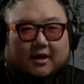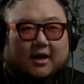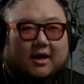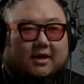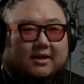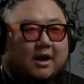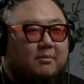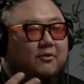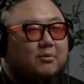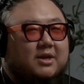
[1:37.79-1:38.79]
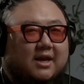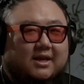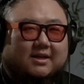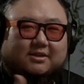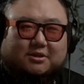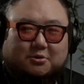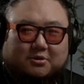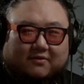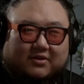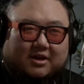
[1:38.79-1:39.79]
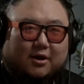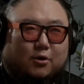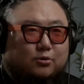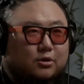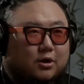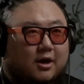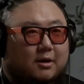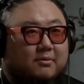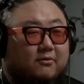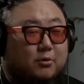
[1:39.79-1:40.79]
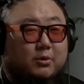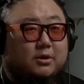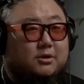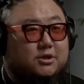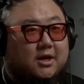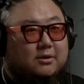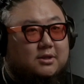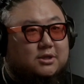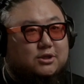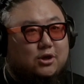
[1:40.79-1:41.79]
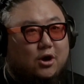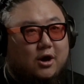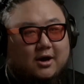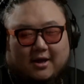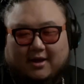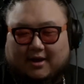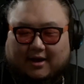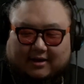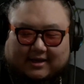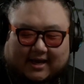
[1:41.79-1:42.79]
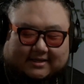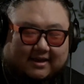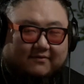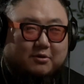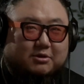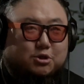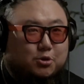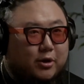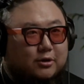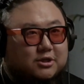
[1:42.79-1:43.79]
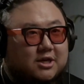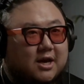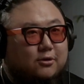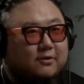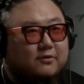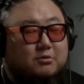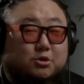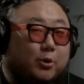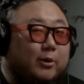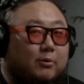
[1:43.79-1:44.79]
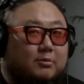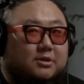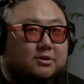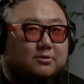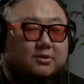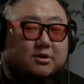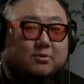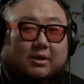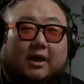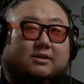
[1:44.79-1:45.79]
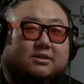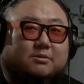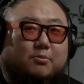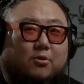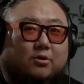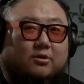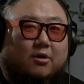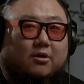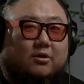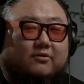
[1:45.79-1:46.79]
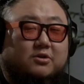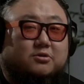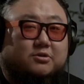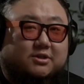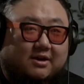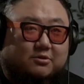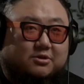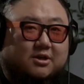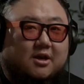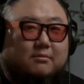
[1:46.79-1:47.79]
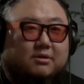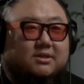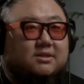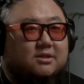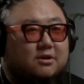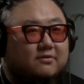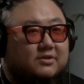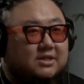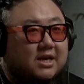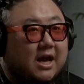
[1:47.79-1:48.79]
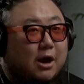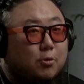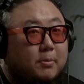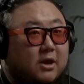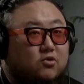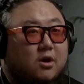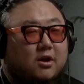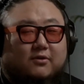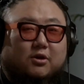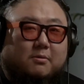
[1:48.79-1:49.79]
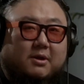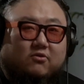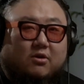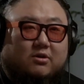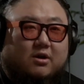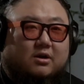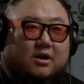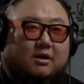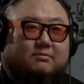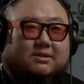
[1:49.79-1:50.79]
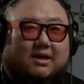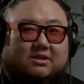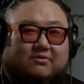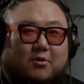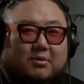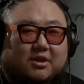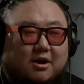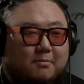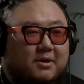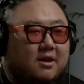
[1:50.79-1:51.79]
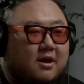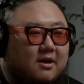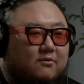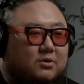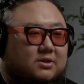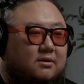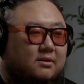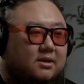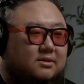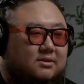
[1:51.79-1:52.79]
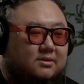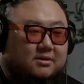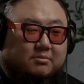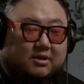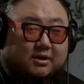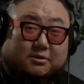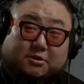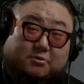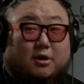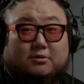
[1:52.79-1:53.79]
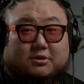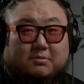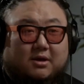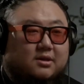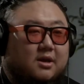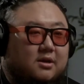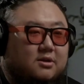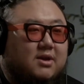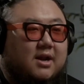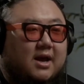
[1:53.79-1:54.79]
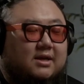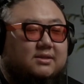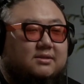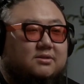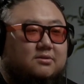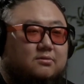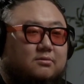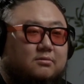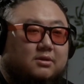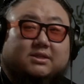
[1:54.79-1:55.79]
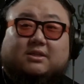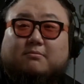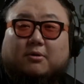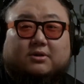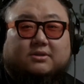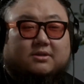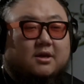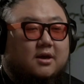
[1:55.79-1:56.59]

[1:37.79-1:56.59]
Now, before we get into the video, before we check out this song, guys, if you enjoy our channel, if you enjoy what we do, and you would like to support our future endeavors, please consider visiting our Patreon. If you go to patreon.com/formoftherapy, for as little as something like $2 a month, you get access to listening parties.